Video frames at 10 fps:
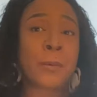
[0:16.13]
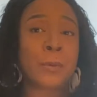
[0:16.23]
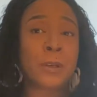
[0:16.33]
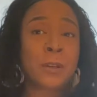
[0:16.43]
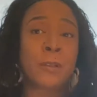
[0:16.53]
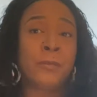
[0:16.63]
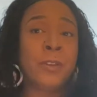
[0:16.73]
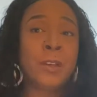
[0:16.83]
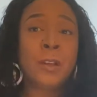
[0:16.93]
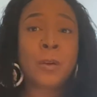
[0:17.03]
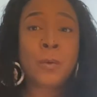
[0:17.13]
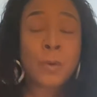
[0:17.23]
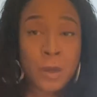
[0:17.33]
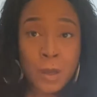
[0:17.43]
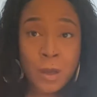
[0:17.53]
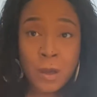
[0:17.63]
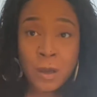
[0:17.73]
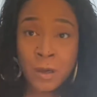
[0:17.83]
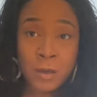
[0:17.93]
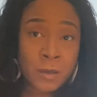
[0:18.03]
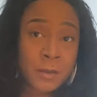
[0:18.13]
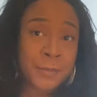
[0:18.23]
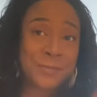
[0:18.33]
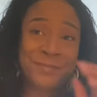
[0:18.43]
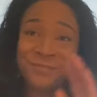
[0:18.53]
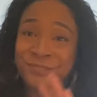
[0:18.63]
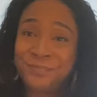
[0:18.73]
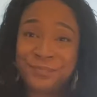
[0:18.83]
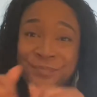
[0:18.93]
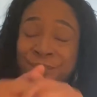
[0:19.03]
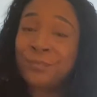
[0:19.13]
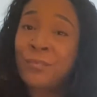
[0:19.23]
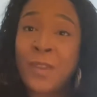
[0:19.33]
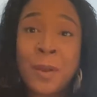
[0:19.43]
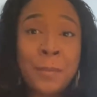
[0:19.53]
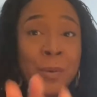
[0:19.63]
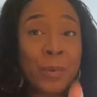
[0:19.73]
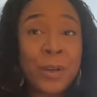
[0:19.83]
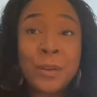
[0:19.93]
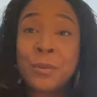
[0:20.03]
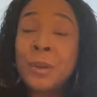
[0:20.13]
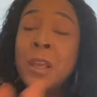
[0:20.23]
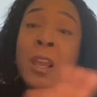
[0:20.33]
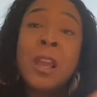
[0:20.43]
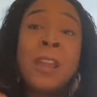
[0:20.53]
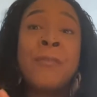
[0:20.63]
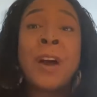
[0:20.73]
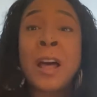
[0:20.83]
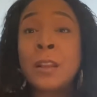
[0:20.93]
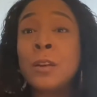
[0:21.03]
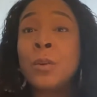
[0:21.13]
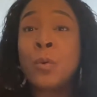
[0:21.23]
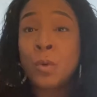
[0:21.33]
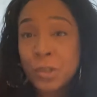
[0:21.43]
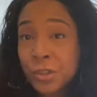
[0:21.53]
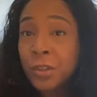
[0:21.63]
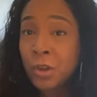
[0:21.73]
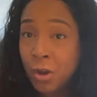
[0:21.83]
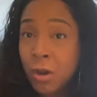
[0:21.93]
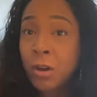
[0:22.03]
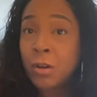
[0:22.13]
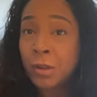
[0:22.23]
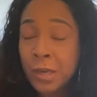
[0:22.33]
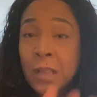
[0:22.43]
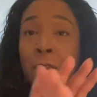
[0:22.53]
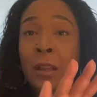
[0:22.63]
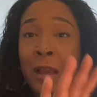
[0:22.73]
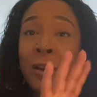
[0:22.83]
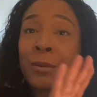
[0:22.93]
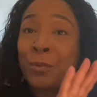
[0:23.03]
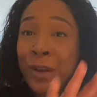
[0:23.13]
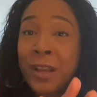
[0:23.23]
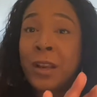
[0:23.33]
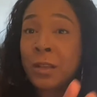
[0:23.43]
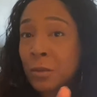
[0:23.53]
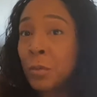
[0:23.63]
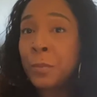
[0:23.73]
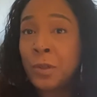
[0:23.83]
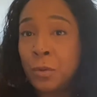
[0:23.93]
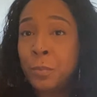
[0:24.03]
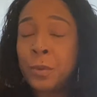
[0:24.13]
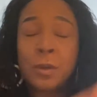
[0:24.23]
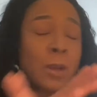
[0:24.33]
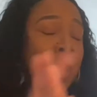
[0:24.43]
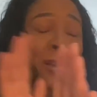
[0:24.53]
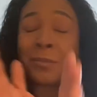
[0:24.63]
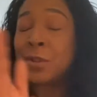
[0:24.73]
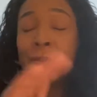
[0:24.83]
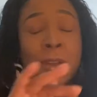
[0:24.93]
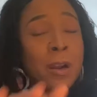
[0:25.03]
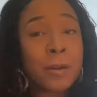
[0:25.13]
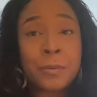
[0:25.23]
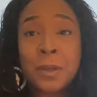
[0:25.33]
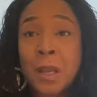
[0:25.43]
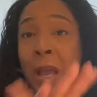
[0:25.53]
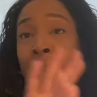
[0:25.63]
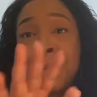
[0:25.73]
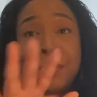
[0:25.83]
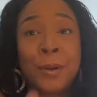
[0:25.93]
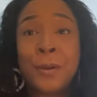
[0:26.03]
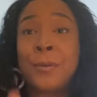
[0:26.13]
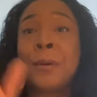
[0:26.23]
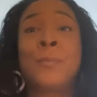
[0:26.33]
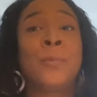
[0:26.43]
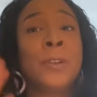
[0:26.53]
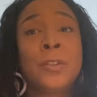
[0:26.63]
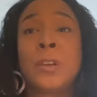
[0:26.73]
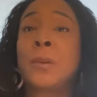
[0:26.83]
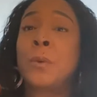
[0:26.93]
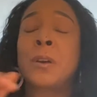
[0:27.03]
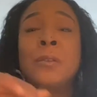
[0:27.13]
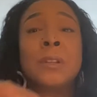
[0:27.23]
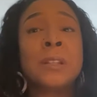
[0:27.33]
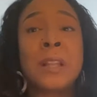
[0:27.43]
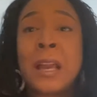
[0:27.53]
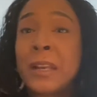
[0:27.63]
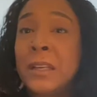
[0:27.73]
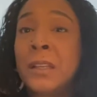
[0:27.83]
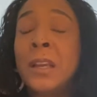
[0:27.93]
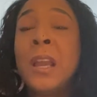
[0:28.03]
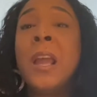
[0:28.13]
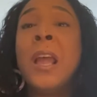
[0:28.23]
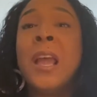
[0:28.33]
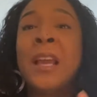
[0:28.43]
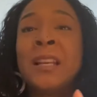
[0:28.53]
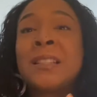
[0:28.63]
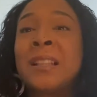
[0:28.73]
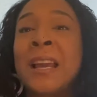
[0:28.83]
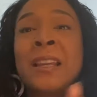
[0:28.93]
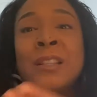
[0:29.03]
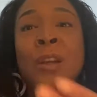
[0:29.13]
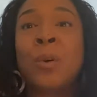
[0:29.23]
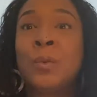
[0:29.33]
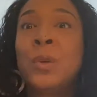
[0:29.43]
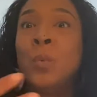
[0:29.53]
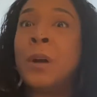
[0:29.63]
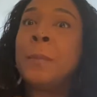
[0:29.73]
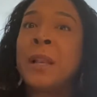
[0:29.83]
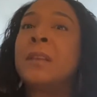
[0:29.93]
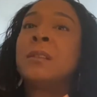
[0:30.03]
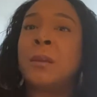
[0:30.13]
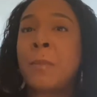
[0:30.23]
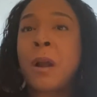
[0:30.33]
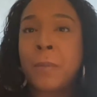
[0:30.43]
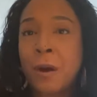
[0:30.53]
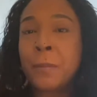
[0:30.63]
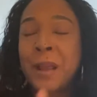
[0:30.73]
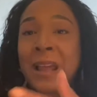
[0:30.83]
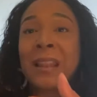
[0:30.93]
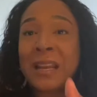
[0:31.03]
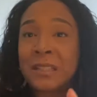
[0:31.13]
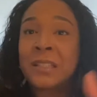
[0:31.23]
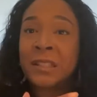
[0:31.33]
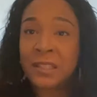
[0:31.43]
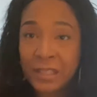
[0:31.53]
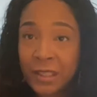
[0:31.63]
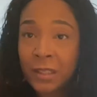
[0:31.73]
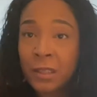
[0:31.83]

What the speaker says: with another video. I'm gonna be real. If I look orange to y'all and I look like a red ass Oompa Loompa, I'm so sorry. I don't know. I'm really trying to work on this lighting. And it's like it's only one place in my apartment I like to sit